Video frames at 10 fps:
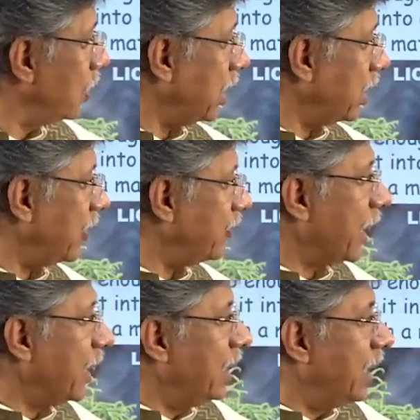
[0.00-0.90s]
like.
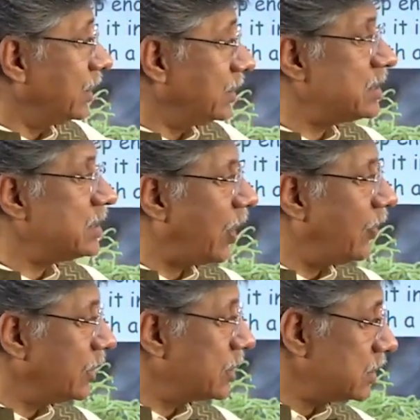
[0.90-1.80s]
This is
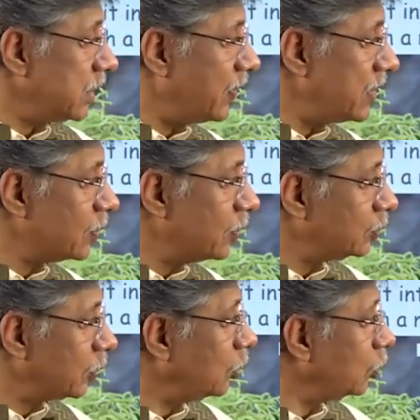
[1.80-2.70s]
how the surface
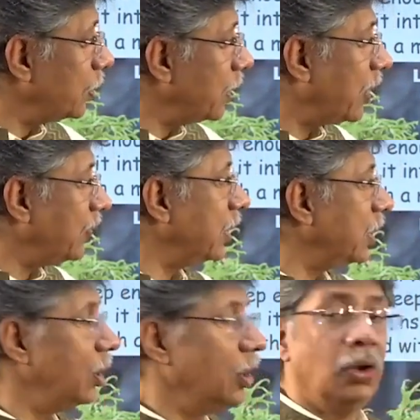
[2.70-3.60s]
goes on to be having
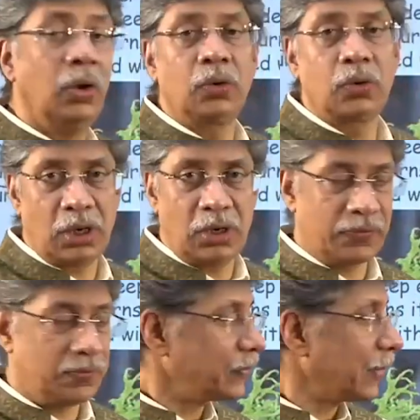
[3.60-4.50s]
a look
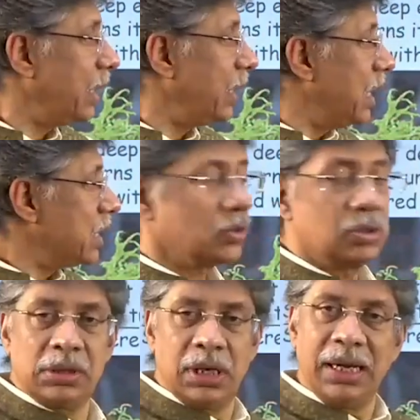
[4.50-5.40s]
of. So
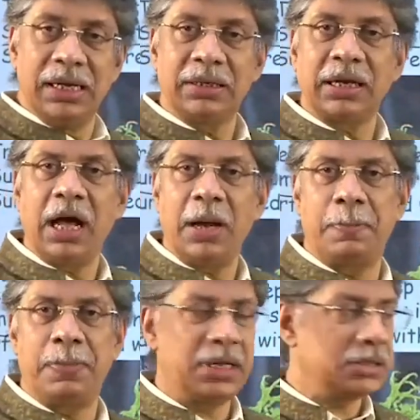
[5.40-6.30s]
the entire
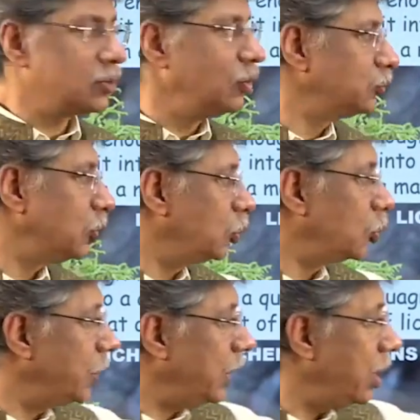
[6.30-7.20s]
place goes on
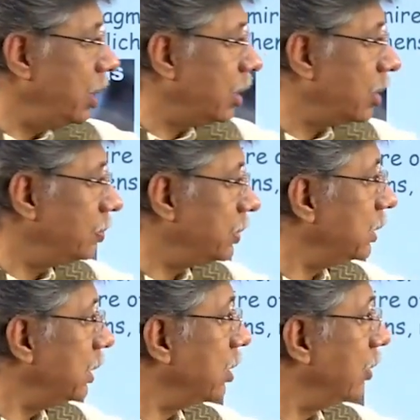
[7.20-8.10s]
to be
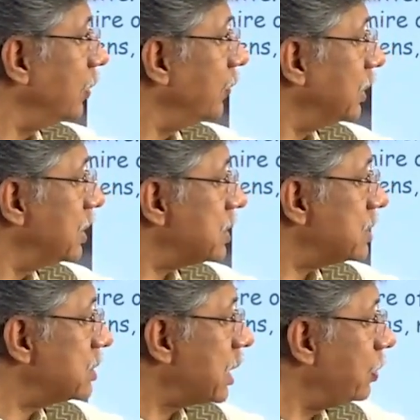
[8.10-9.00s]
completely covered with
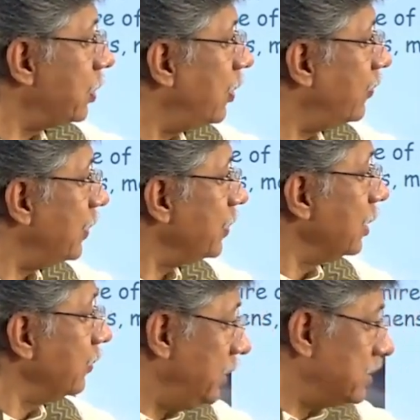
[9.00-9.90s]
such type of
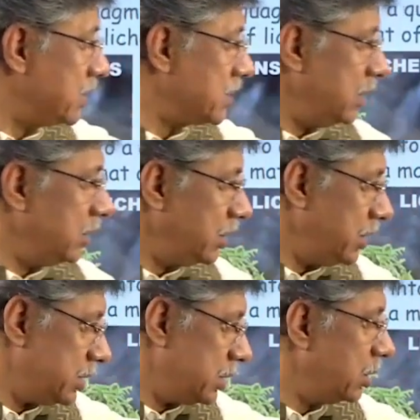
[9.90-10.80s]
features in the
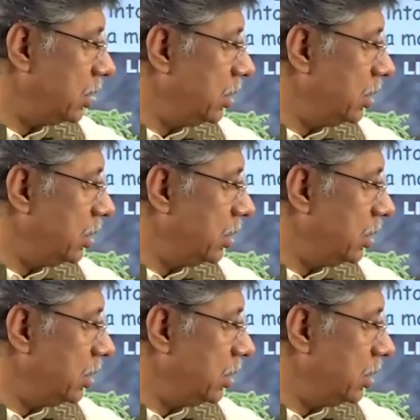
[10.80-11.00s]
region.